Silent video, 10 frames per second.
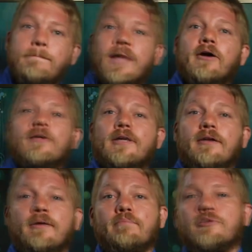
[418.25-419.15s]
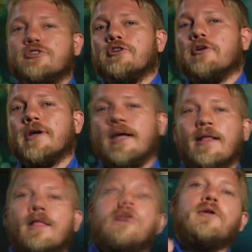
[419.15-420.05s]
Maryland, Missouri,
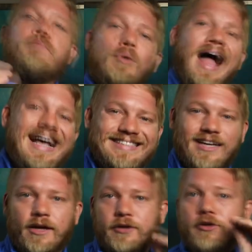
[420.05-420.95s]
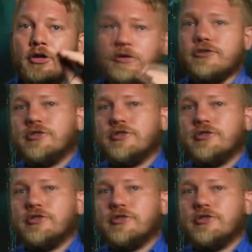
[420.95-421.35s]
Nebraska, New